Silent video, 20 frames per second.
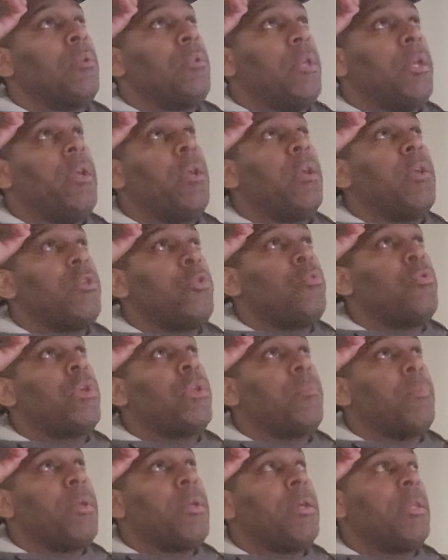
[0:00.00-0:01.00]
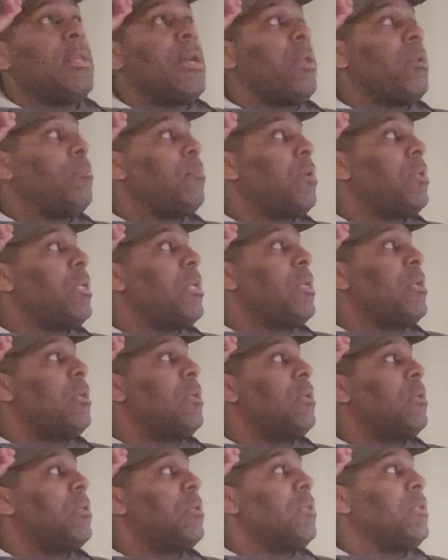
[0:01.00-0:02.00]
yeah, you can make a lot of money,
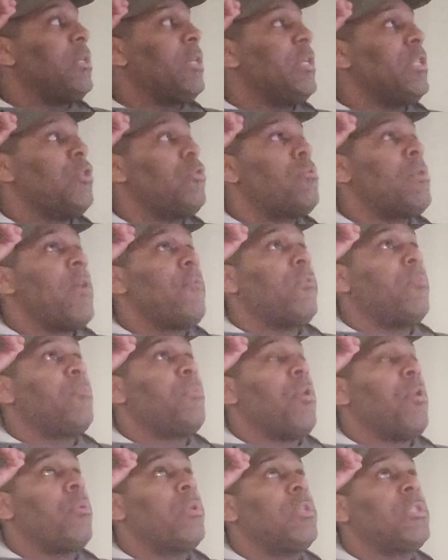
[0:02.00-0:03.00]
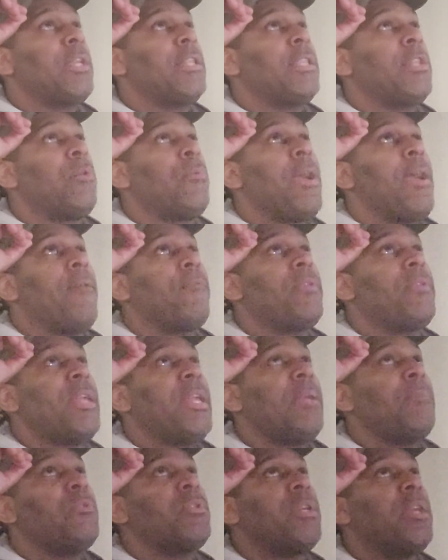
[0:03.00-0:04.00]
and you have opponents that don't have
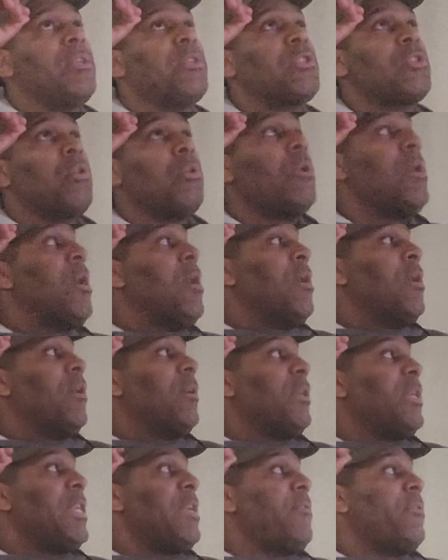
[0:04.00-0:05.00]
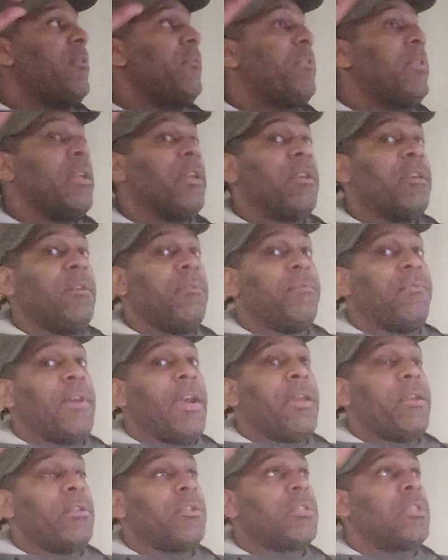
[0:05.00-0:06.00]
names yet. So even if they're good
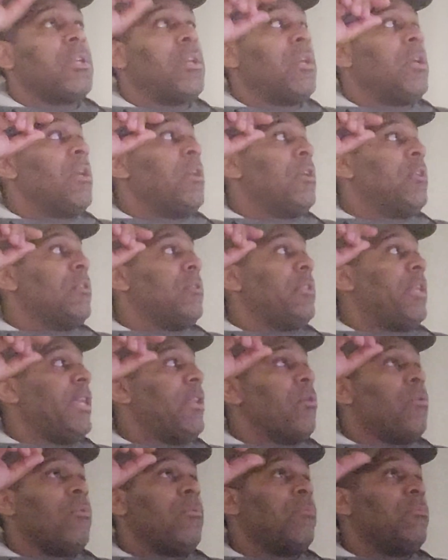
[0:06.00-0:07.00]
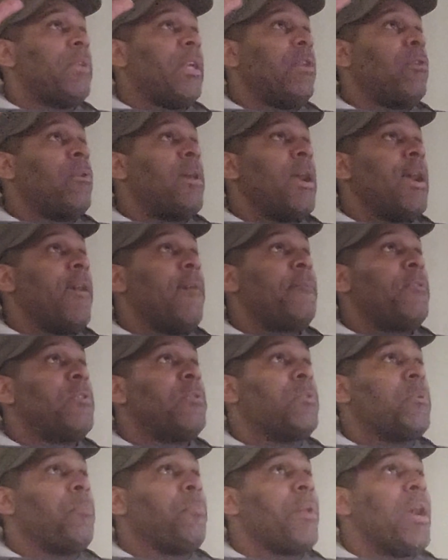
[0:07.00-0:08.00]
fighters, they don't
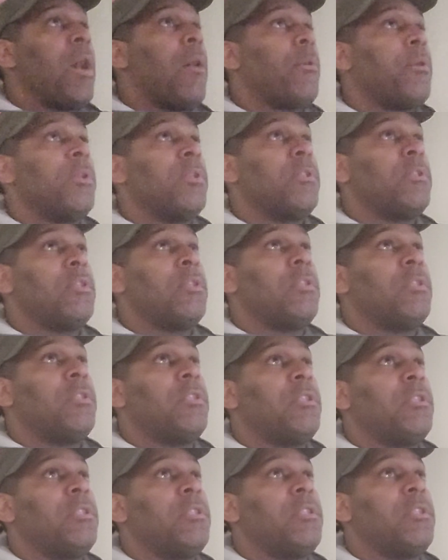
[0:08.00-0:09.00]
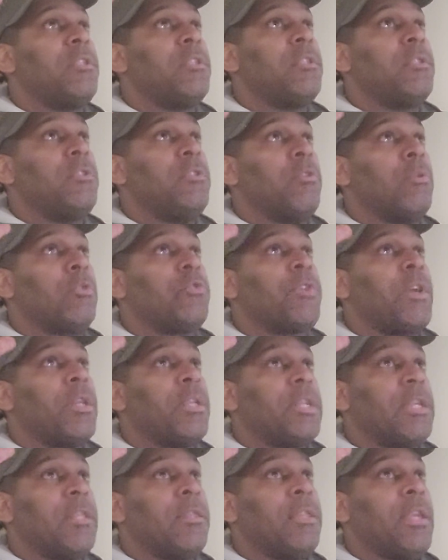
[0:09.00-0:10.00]
have the power to you know, try
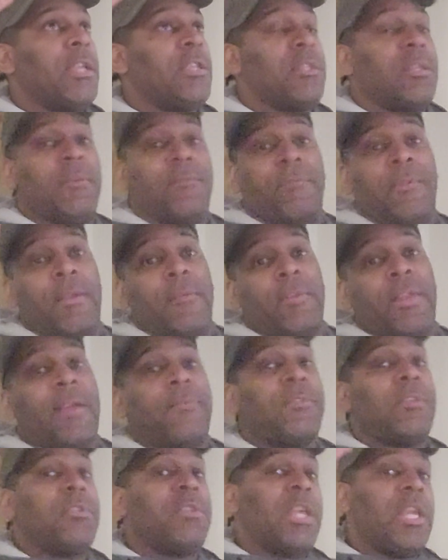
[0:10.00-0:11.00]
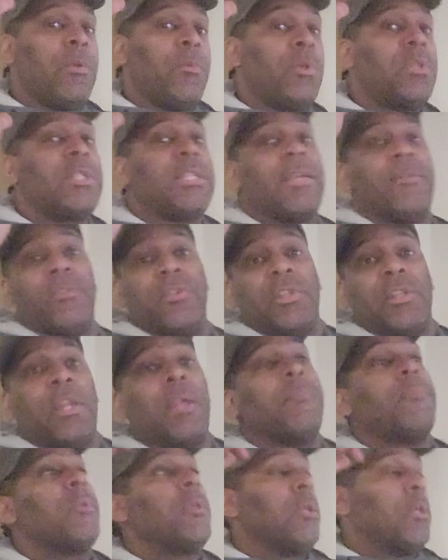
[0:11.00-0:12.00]
to get things in their favor. They have to take what's given to
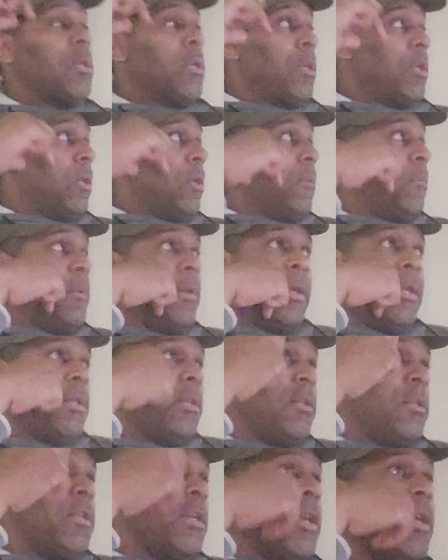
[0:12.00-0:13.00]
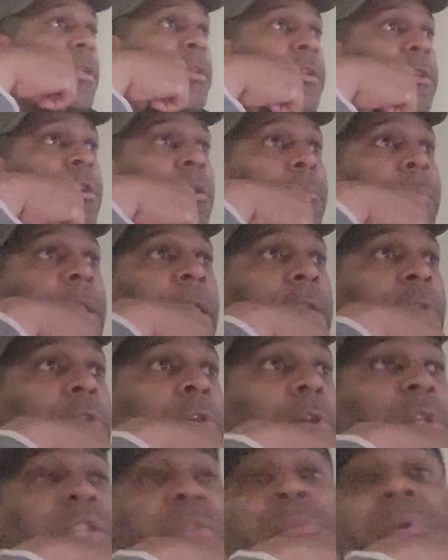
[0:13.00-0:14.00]
them. And yet, you're making
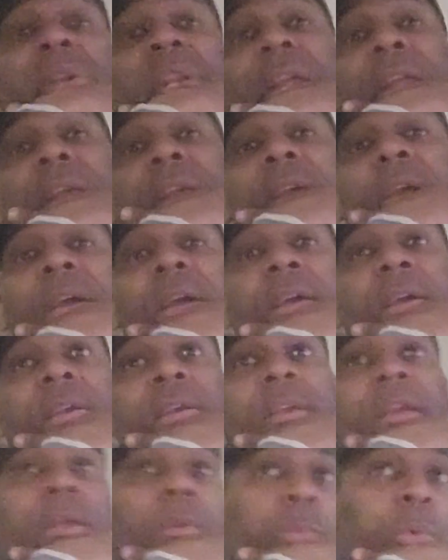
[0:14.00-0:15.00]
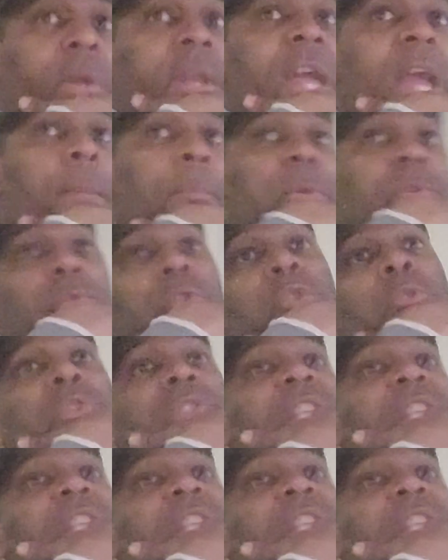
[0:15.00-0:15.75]
all this money. And what happens when you